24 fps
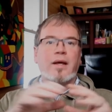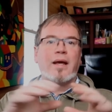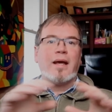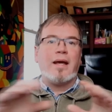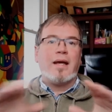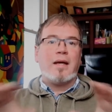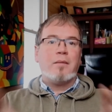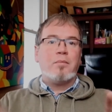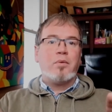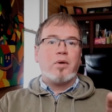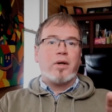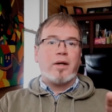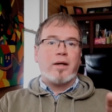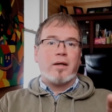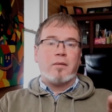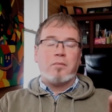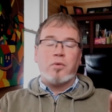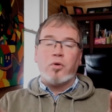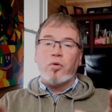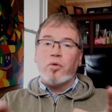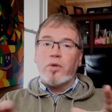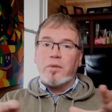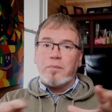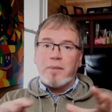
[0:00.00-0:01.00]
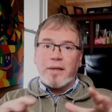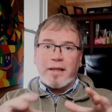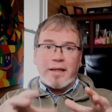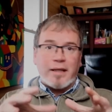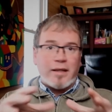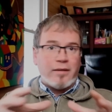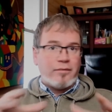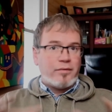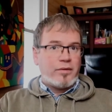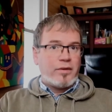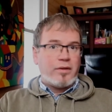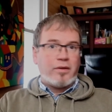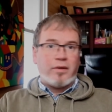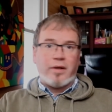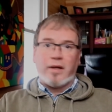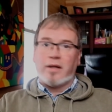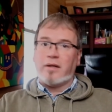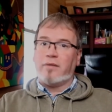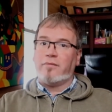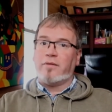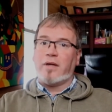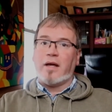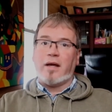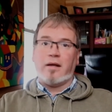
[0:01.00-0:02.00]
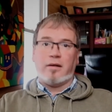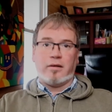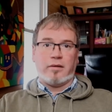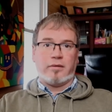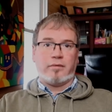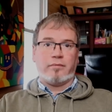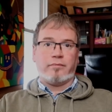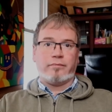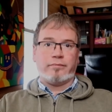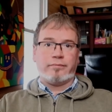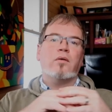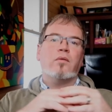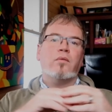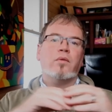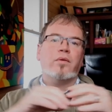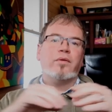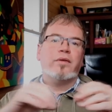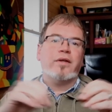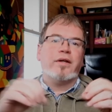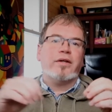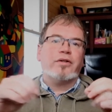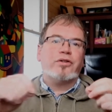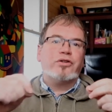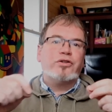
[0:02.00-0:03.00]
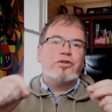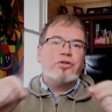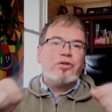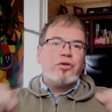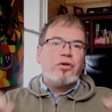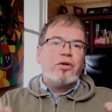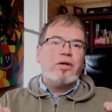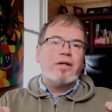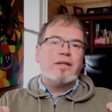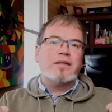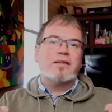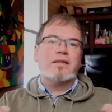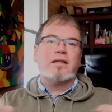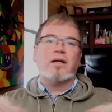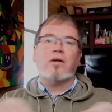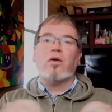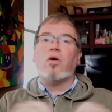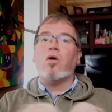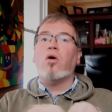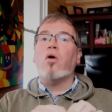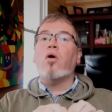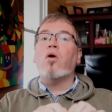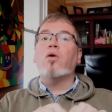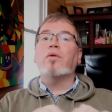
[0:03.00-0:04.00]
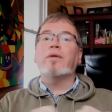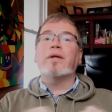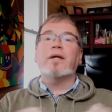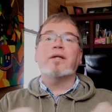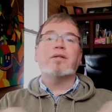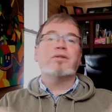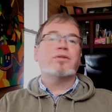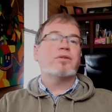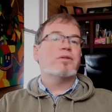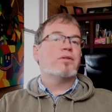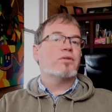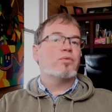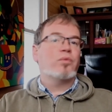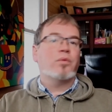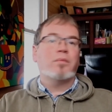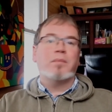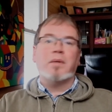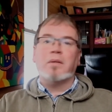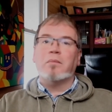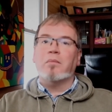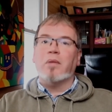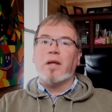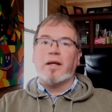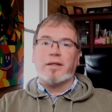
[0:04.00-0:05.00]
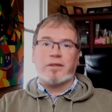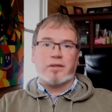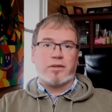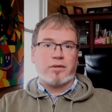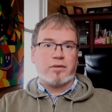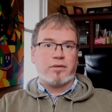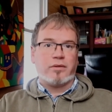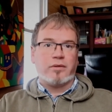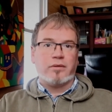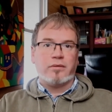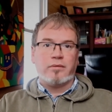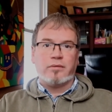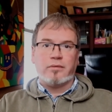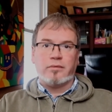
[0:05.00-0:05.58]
Abraham, who had been given the land of Canaan with the assurance that all nations would be blessed